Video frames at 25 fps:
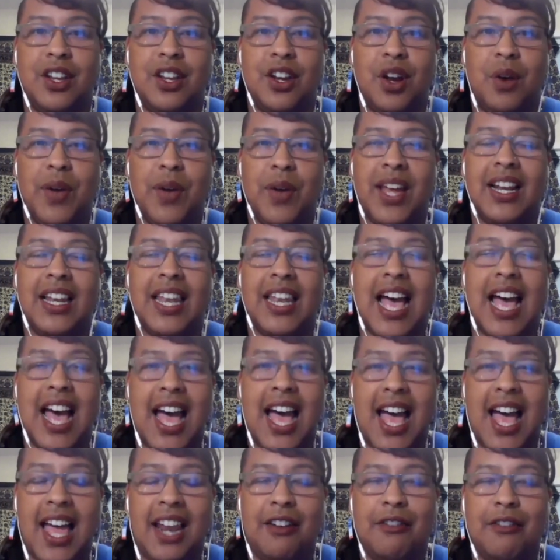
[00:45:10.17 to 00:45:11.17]
You know, we had a
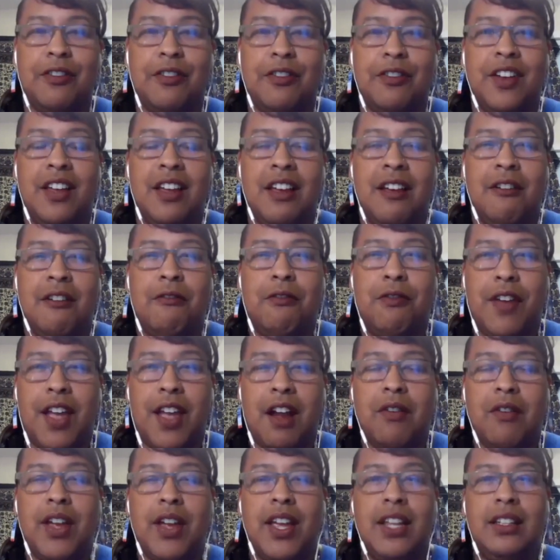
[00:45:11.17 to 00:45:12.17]
lot of
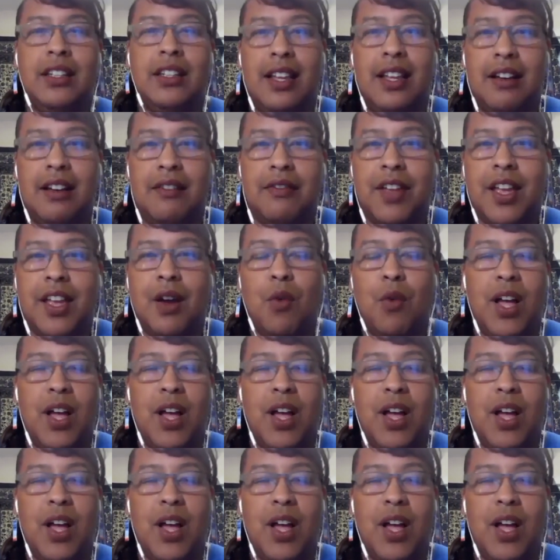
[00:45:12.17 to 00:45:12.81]
very loving,